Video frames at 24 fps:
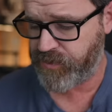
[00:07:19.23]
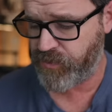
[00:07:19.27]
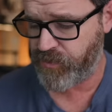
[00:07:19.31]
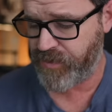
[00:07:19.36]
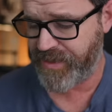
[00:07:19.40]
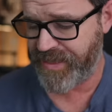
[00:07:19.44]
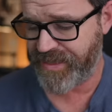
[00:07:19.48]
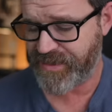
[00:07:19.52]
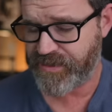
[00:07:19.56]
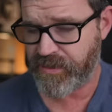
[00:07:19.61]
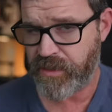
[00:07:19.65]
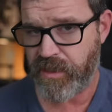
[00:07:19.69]
you
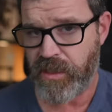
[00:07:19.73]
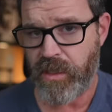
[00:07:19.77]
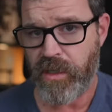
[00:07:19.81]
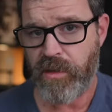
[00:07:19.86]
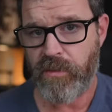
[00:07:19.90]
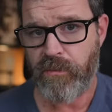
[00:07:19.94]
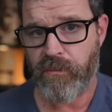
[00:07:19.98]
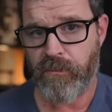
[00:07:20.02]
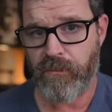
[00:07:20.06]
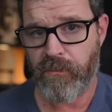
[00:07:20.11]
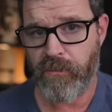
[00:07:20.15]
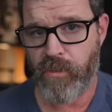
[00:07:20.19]
get
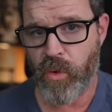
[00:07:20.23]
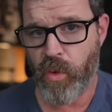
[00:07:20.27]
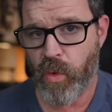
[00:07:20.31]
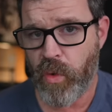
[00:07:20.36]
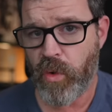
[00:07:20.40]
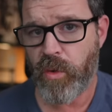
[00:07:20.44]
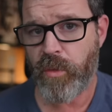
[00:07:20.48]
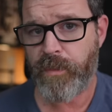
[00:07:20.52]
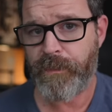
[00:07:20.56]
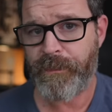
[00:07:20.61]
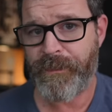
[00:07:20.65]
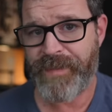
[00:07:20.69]

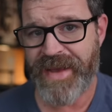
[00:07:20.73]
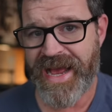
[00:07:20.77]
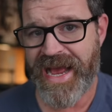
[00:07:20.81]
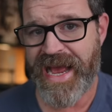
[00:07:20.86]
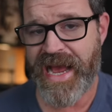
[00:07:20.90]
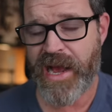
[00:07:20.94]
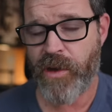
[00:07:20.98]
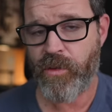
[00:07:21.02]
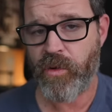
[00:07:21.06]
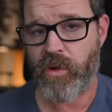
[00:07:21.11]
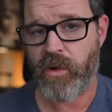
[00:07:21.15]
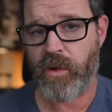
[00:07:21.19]
more
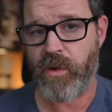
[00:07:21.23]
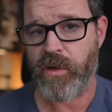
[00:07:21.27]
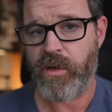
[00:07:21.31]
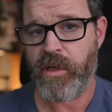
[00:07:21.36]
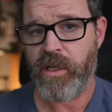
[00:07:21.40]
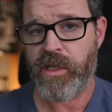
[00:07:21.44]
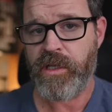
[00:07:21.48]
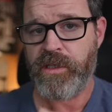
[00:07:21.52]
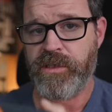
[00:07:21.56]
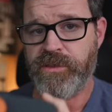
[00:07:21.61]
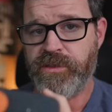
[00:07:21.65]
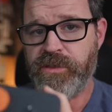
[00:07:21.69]
power.
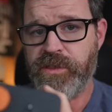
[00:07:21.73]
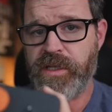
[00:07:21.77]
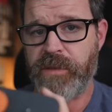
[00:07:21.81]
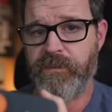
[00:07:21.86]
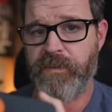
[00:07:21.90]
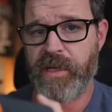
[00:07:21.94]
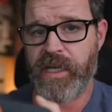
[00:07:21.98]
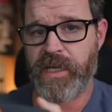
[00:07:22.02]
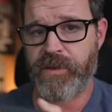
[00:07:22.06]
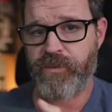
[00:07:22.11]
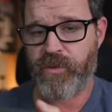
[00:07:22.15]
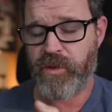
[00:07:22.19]
So you can
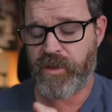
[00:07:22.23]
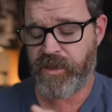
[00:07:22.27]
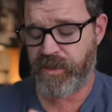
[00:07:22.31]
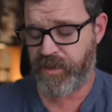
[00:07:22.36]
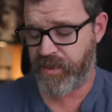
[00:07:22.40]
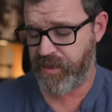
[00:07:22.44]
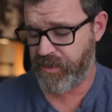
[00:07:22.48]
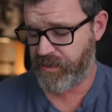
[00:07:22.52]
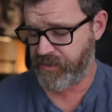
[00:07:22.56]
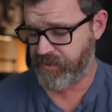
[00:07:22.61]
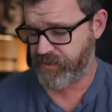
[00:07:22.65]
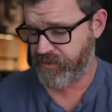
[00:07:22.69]
buy one of
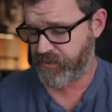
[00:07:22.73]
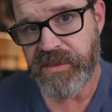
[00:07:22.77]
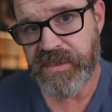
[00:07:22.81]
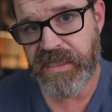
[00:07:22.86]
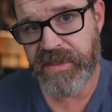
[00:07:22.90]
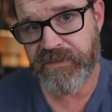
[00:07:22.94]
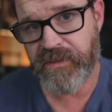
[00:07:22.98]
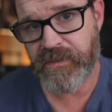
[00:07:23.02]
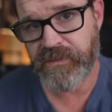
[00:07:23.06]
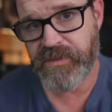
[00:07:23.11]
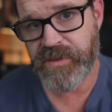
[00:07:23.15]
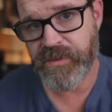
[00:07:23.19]
these,
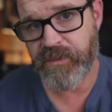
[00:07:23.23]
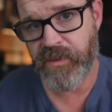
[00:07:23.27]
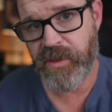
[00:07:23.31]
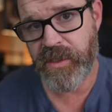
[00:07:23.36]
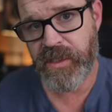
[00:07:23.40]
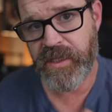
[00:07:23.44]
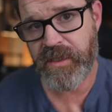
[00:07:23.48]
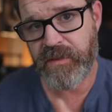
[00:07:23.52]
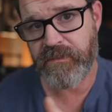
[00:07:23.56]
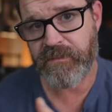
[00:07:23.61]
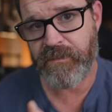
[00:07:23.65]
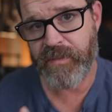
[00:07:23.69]
save up some
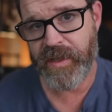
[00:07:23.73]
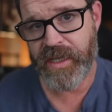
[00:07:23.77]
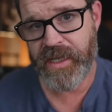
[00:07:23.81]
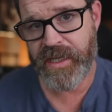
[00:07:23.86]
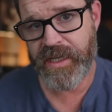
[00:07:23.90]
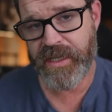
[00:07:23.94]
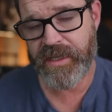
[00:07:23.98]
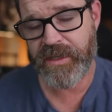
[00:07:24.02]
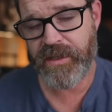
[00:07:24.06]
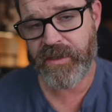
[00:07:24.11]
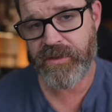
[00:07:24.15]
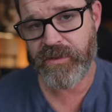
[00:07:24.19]
money, buy
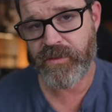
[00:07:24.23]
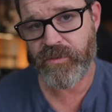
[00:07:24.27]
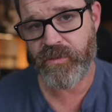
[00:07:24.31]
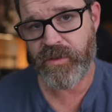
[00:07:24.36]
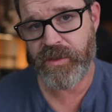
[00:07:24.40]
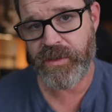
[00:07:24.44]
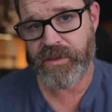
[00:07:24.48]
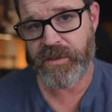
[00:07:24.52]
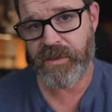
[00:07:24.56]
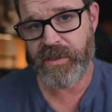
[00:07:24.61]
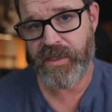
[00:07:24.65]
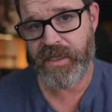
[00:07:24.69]
another
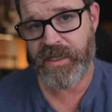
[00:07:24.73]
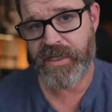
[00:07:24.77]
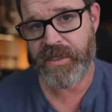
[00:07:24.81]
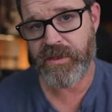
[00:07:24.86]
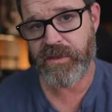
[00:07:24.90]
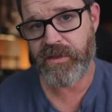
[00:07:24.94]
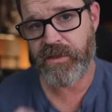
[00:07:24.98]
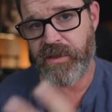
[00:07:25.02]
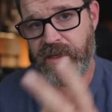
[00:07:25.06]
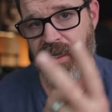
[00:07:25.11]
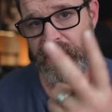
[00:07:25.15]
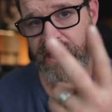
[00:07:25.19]
one
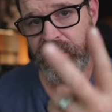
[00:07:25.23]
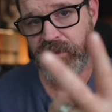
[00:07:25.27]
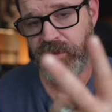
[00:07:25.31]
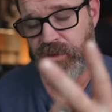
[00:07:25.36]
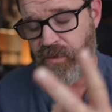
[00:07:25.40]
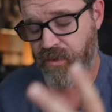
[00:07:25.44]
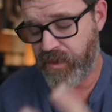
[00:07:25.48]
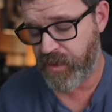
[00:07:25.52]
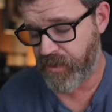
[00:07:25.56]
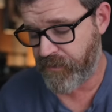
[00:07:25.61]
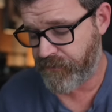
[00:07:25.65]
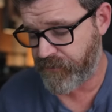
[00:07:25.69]
later. Now
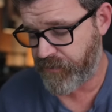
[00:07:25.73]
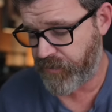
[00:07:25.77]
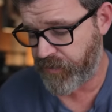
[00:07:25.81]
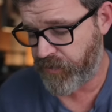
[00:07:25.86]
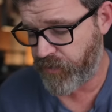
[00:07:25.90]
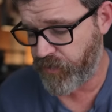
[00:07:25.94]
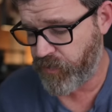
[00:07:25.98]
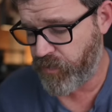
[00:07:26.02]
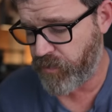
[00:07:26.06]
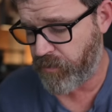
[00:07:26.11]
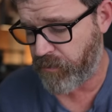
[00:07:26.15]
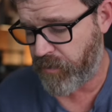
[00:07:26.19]
you have
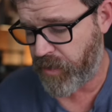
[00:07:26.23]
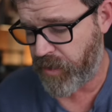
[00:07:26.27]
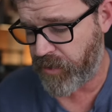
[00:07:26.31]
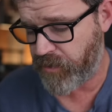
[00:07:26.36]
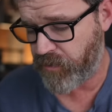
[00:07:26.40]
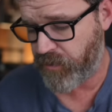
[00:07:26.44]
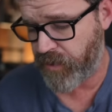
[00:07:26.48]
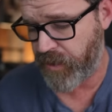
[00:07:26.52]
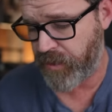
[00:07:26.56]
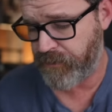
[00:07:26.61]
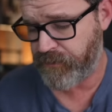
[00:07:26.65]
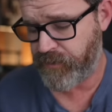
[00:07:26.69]
2
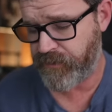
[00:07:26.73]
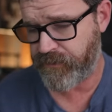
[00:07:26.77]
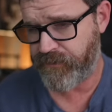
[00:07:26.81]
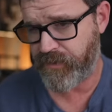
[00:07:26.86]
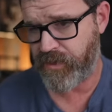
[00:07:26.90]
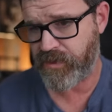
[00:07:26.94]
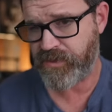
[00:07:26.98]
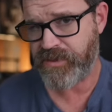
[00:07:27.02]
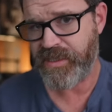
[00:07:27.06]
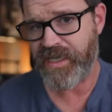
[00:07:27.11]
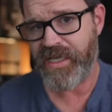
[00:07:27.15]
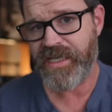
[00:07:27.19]
mono
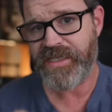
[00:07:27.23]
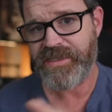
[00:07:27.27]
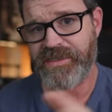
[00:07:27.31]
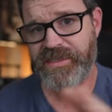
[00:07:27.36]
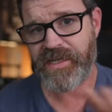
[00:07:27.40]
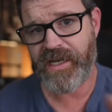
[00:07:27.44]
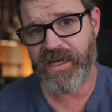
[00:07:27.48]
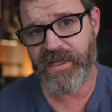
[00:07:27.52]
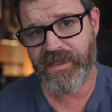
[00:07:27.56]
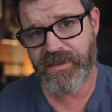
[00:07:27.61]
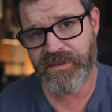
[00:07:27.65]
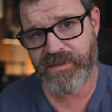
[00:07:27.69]
amplifiers.
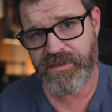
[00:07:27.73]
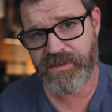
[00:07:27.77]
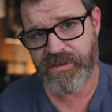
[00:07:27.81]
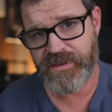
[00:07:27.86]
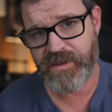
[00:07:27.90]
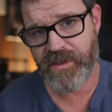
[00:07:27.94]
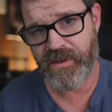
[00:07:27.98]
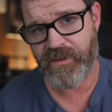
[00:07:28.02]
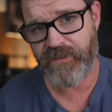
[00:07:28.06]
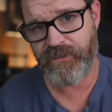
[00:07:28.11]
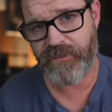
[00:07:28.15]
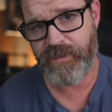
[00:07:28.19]
Tons
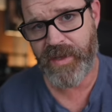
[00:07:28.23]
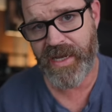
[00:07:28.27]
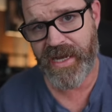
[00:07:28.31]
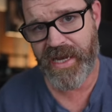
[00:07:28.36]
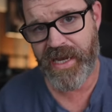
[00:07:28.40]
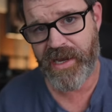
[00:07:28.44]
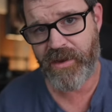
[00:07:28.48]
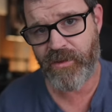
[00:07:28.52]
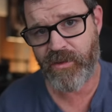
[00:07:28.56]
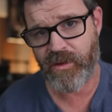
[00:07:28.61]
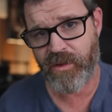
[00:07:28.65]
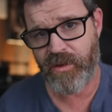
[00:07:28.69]
of
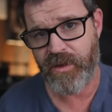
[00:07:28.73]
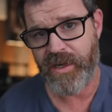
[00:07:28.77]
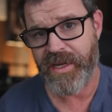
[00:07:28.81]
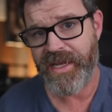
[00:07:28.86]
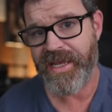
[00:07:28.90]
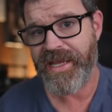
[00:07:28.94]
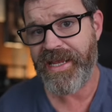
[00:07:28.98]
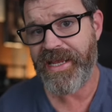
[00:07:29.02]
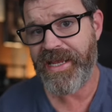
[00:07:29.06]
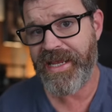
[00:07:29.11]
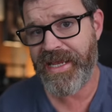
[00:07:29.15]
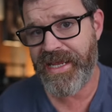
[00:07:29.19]
power,
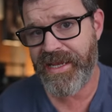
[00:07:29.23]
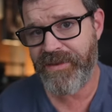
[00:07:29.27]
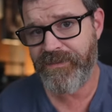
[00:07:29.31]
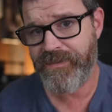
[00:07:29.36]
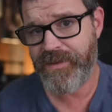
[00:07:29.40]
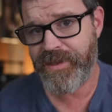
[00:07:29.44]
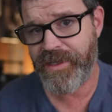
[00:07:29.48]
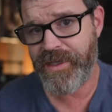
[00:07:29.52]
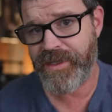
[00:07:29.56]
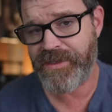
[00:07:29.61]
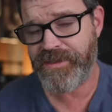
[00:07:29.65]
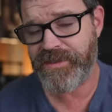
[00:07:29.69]

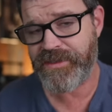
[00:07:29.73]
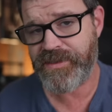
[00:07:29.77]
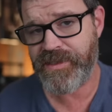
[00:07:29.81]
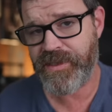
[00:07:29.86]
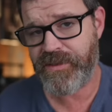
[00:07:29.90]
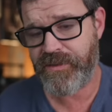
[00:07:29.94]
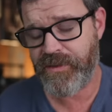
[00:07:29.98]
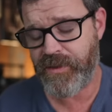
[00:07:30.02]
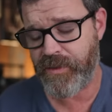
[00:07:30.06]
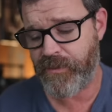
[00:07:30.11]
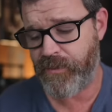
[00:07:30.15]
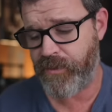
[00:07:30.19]
even in
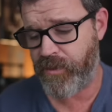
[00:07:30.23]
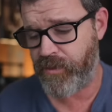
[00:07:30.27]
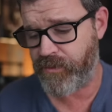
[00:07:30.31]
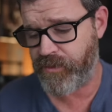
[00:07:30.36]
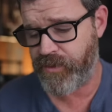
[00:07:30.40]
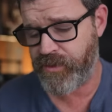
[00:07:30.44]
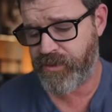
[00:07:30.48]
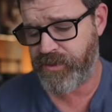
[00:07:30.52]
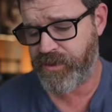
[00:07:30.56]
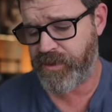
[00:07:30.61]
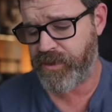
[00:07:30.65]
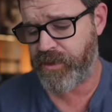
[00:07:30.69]
stereo mode.
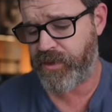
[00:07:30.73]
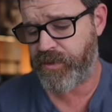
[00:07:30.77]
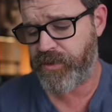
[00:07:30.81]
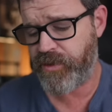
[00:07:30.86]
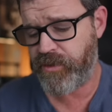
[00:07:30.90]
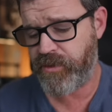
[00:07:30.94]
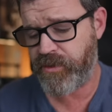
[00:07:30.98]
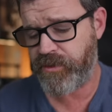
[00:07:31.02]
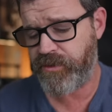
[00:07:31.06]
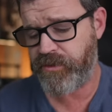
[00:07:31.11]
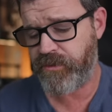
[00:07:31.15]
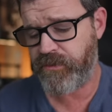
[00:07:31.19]
You can get a
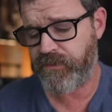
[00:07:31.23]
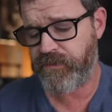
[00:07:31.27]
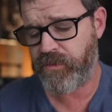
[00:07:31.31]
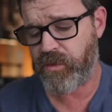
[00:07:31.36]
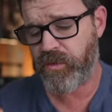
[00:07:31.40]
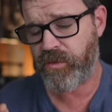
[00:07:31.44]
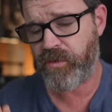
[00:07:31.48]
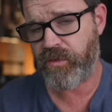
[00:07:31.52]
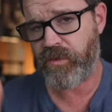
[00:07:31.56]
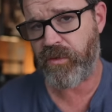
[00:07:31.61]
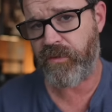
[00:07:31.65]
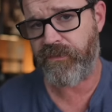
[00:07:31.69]
32
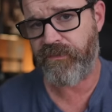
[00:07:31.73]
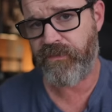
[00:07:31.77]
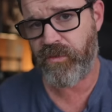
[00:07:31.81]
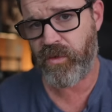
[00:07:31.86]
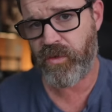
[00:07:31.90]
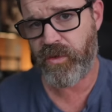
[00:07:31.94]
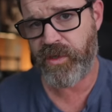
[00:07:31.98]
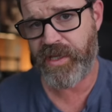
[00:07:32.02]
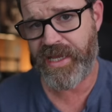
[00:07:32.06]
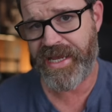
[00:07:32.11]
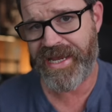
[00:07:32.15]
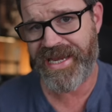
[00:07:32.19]
volt or a
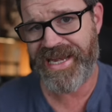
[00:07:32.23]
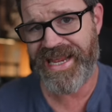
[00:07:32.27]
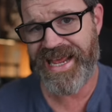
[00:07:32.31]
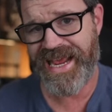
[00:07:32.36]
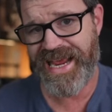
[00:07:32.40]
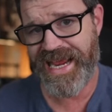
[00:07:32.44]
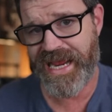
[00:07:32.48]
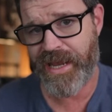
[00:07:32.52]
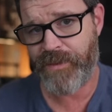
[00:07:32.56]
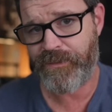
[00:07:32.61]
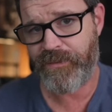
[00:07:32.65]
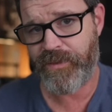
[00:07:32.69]
5
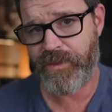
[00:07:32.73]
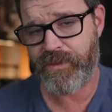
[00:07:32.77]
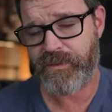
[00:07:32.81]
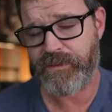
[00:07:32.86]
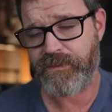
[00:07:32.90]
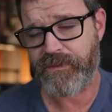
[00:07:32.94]
amp